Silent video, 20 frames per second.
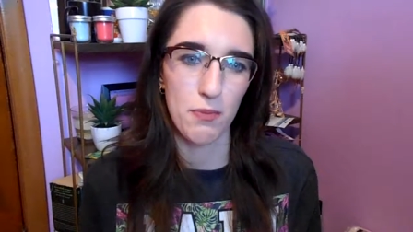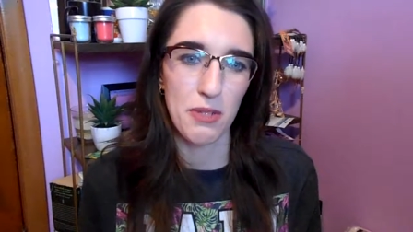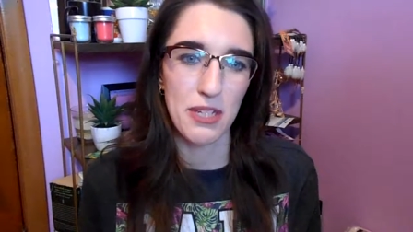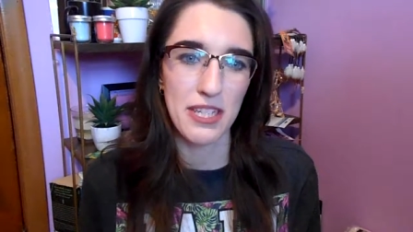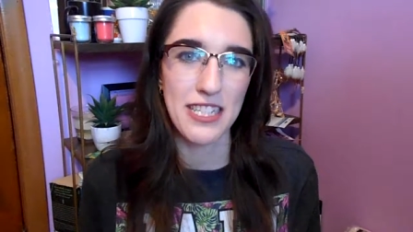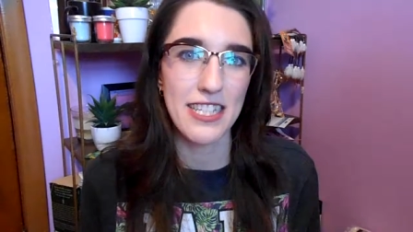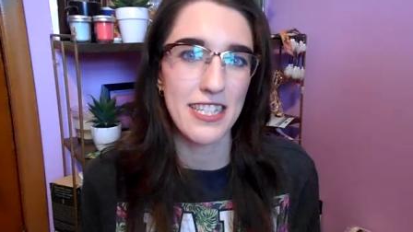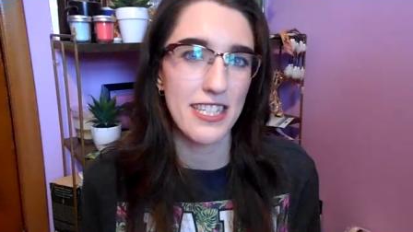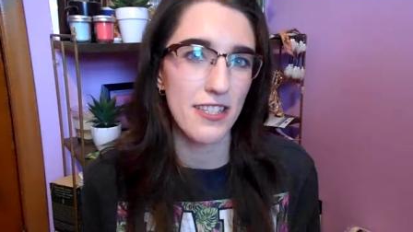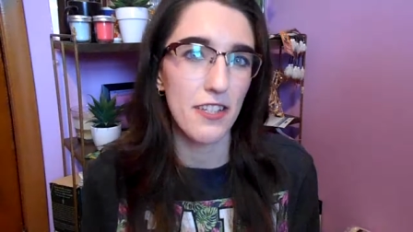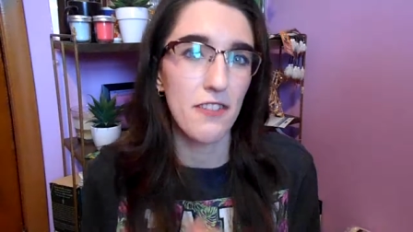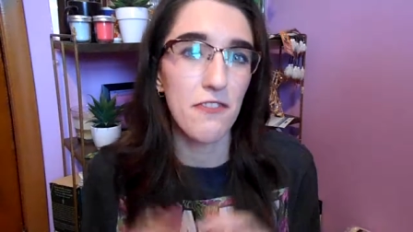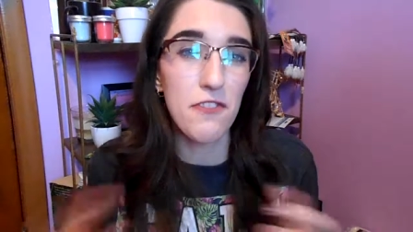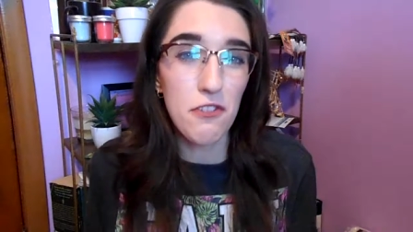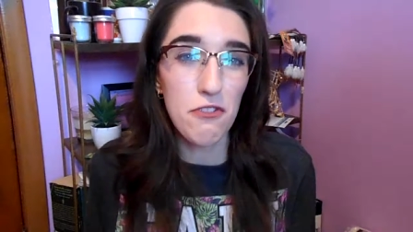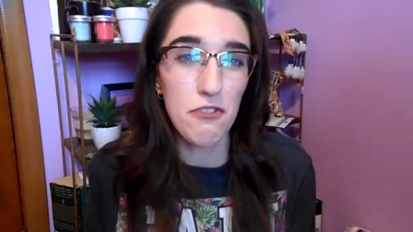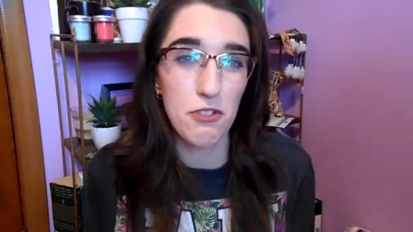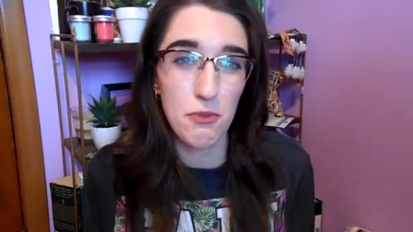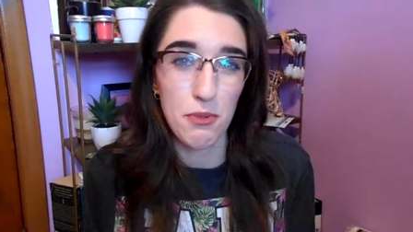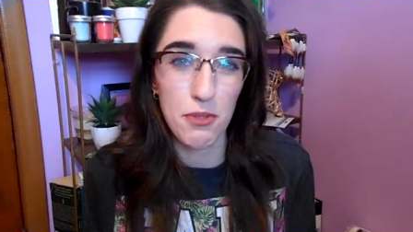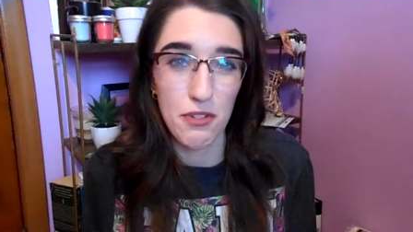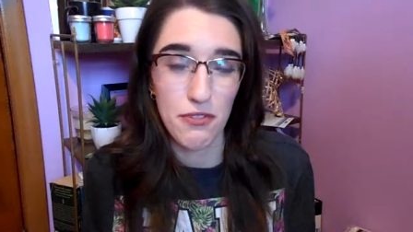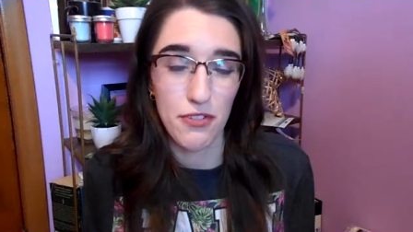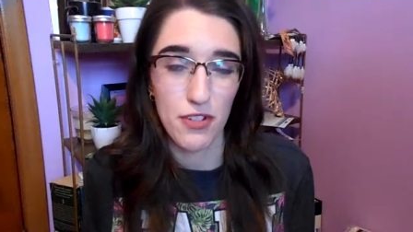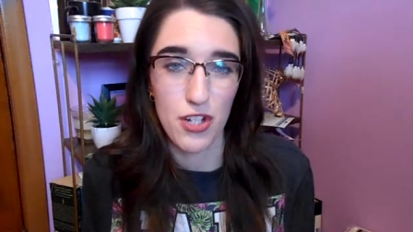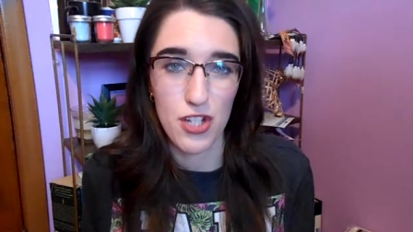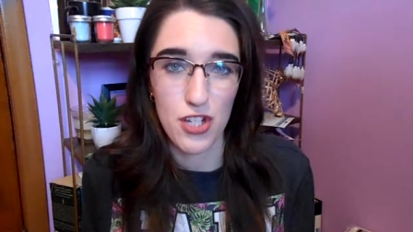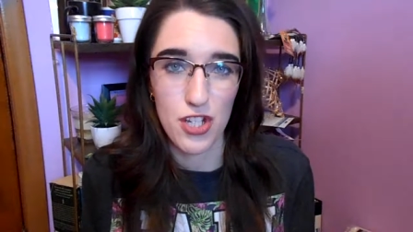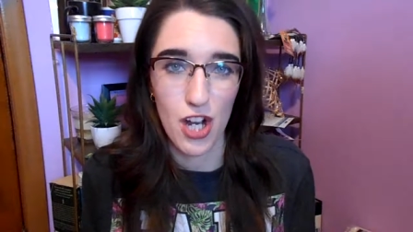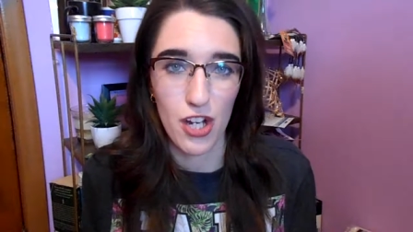because it's confusing when you
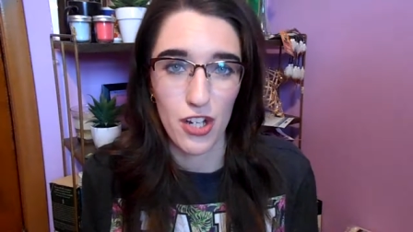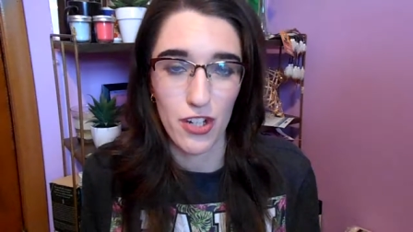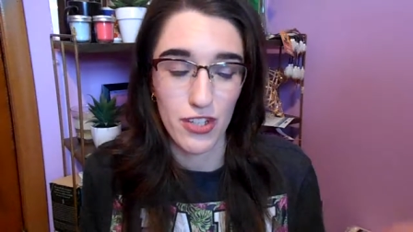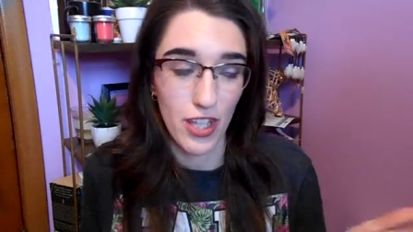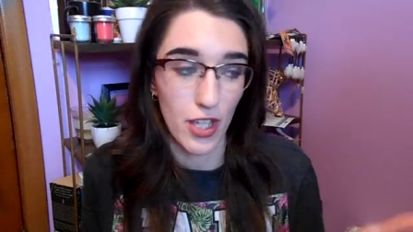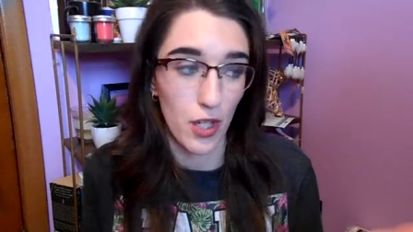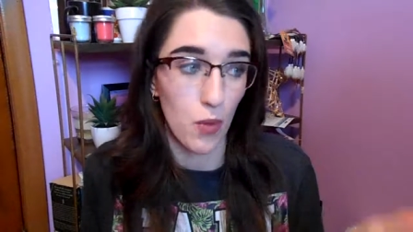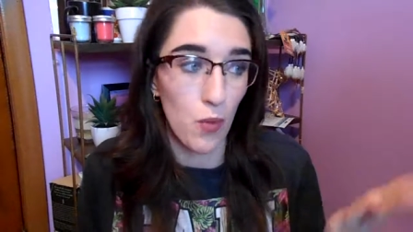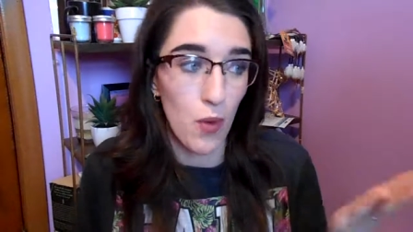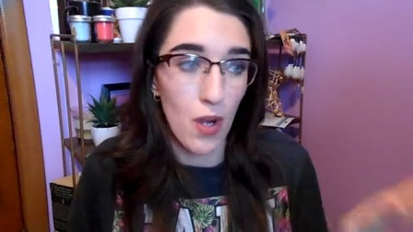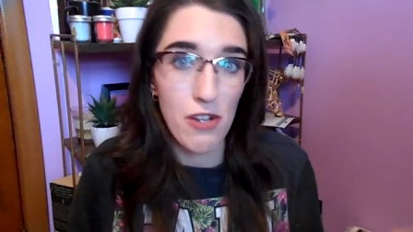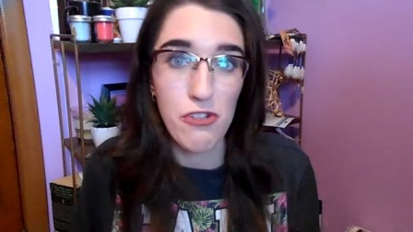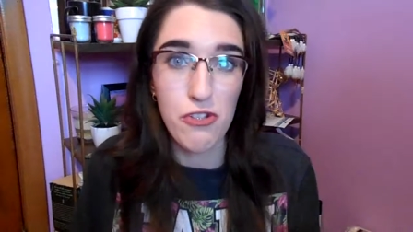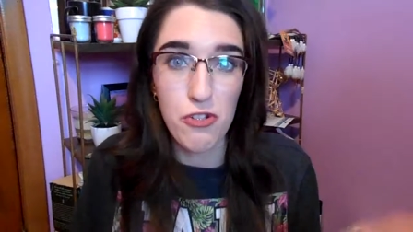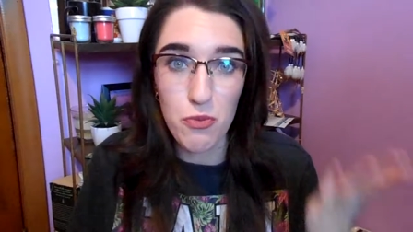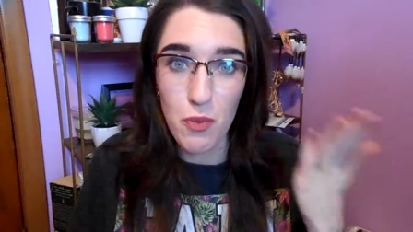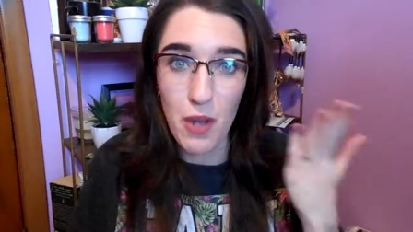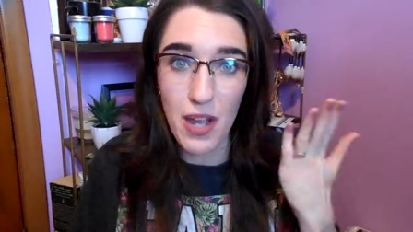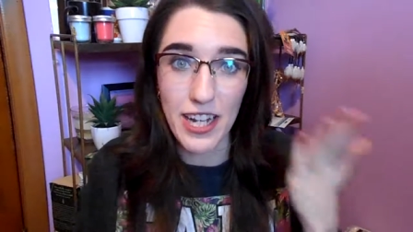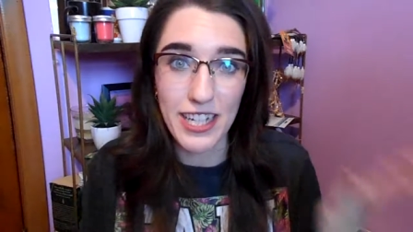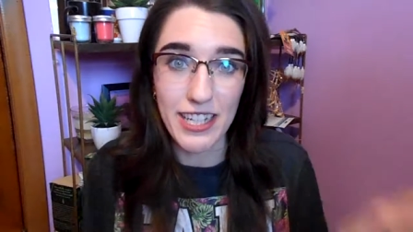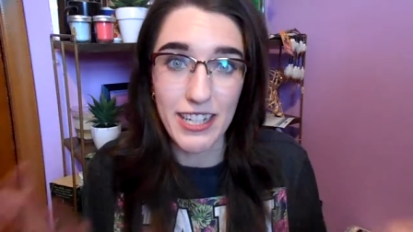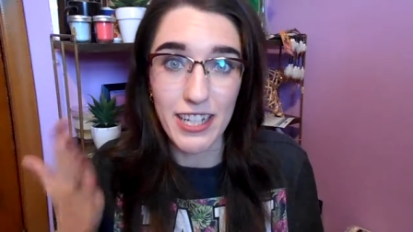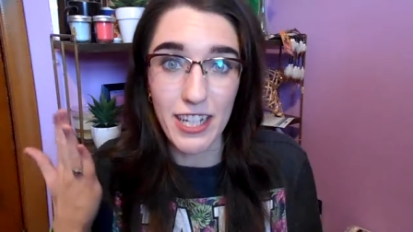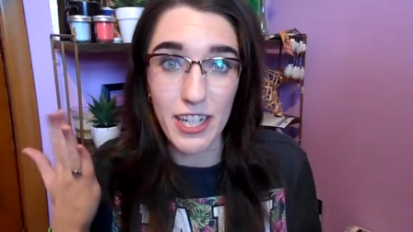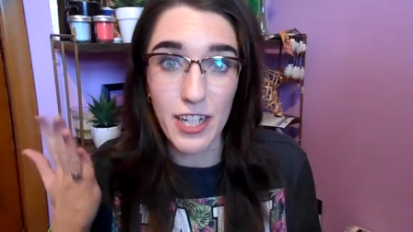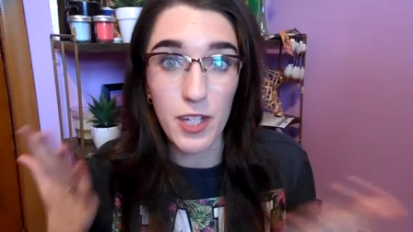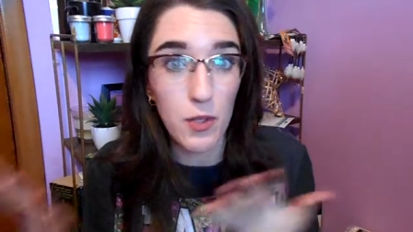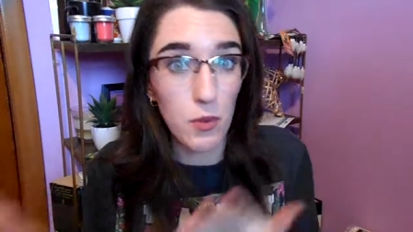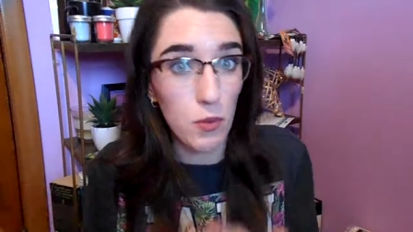first start you're like what do I
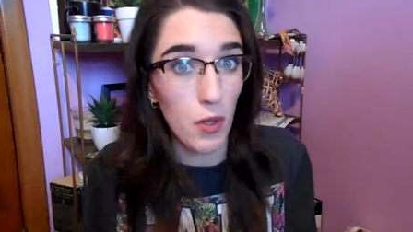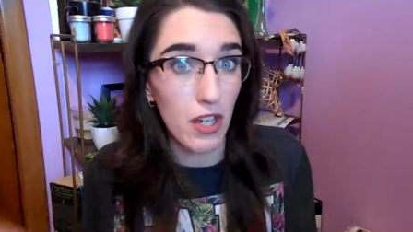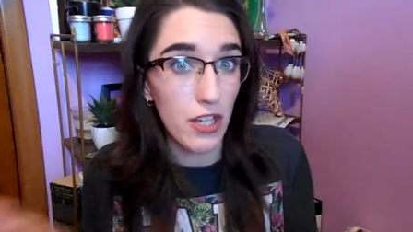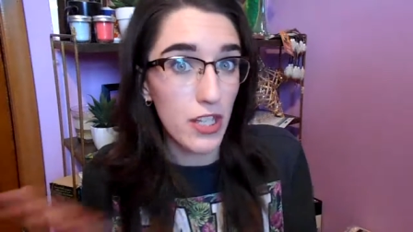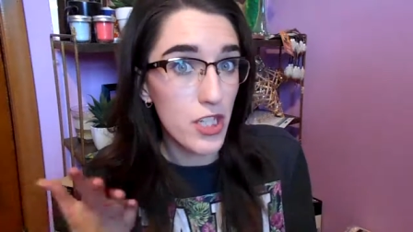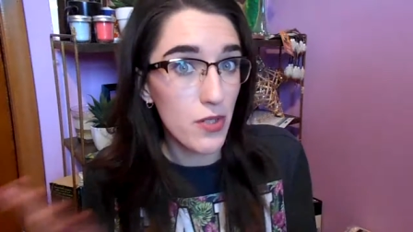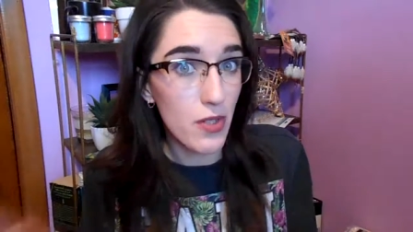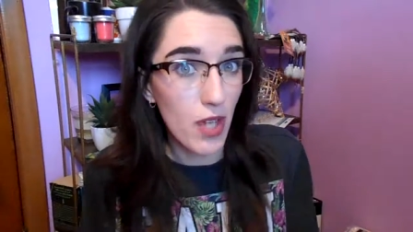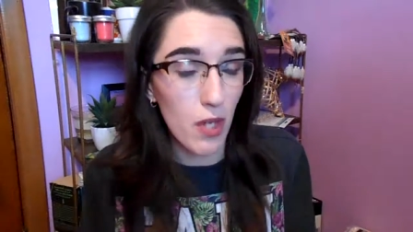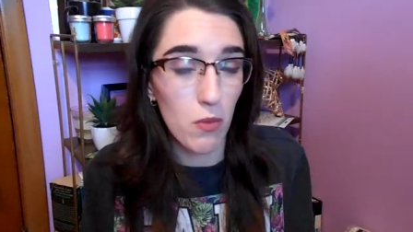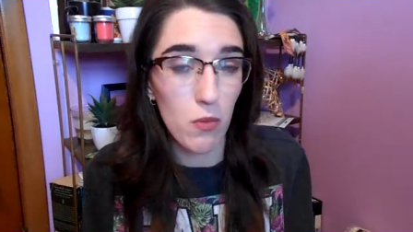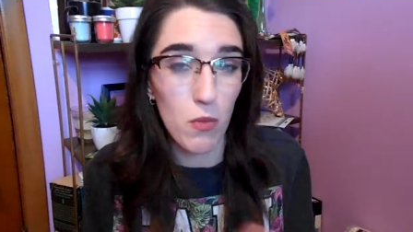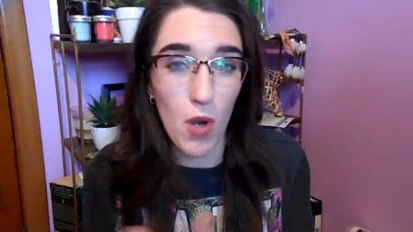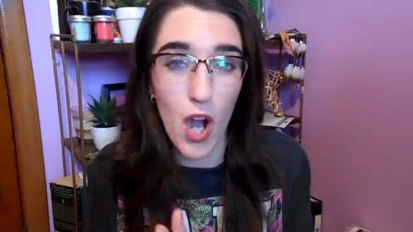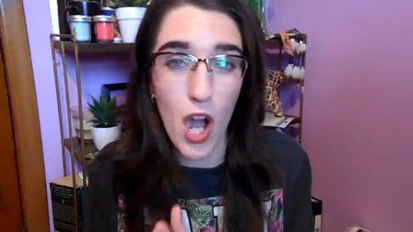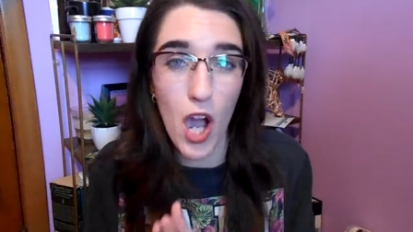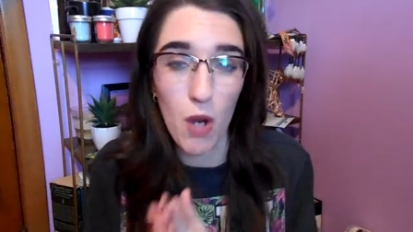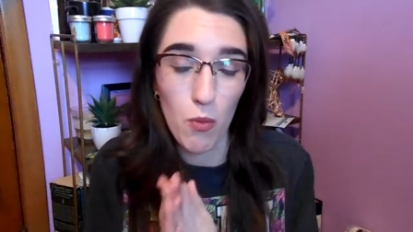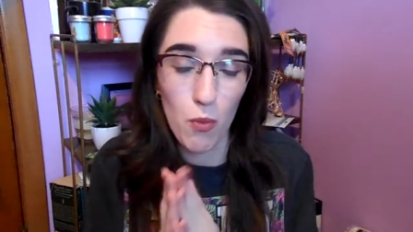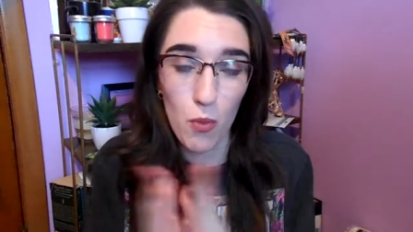need what do I want